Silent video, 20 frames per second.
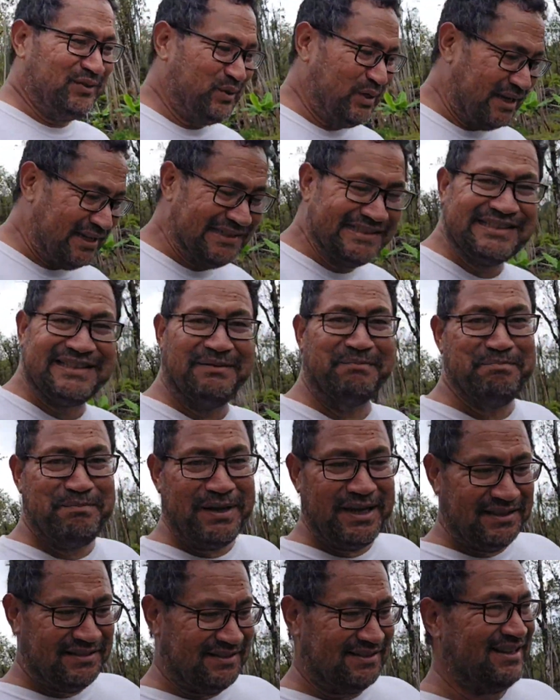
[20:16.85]
Today's the
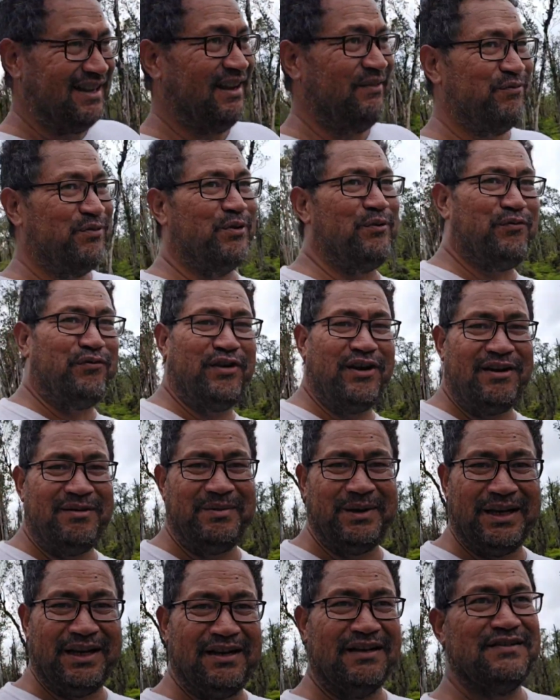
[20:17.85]
best day for
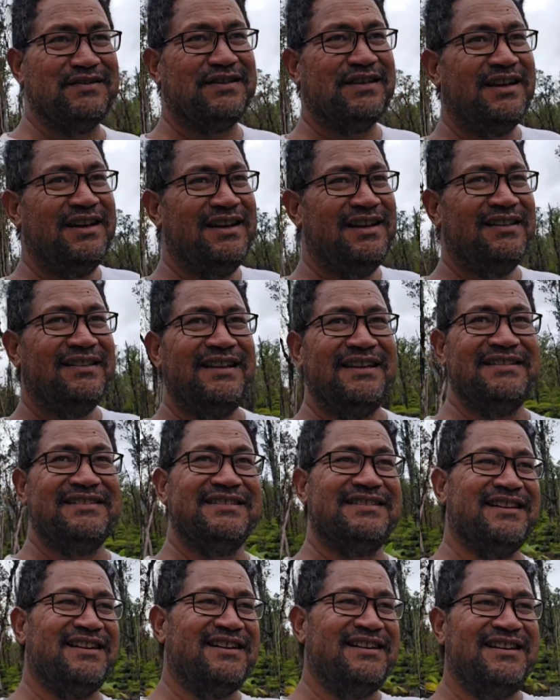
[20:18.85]
farming because the
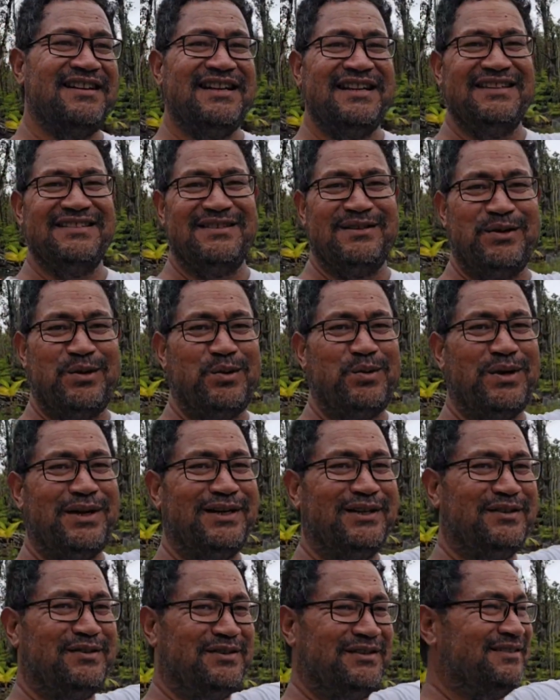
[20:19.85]
sun is
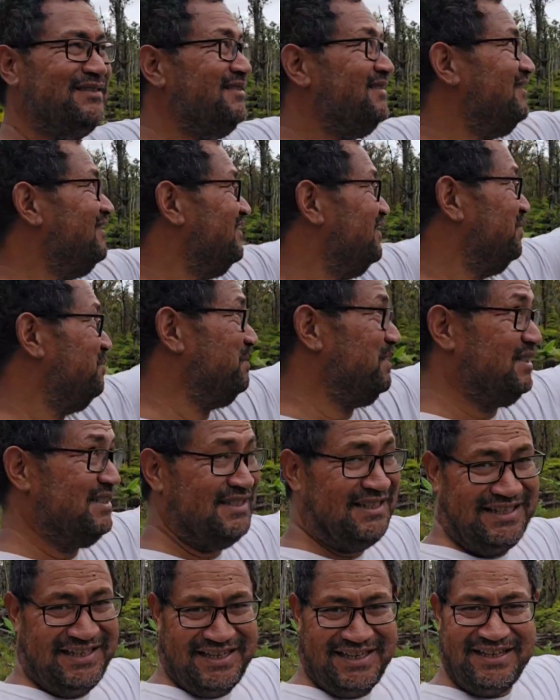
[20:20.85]
nowhere to be
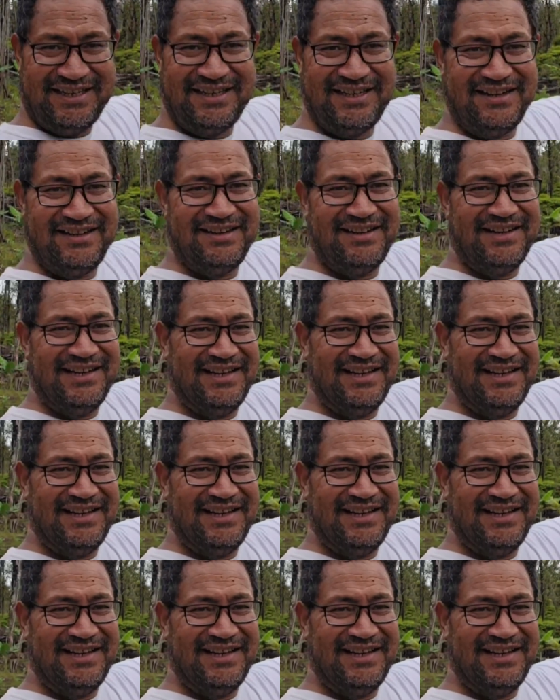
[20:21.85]
seen.